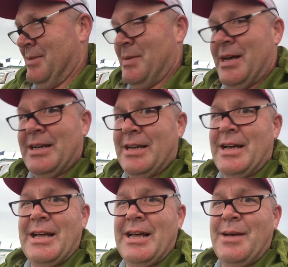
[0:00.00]
oh my God,
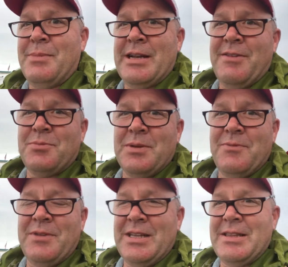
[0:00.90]
I, I bet I've
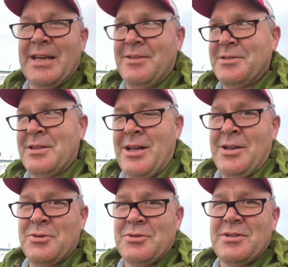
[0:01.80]
spent
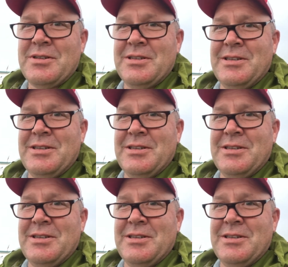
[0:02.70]
$50,000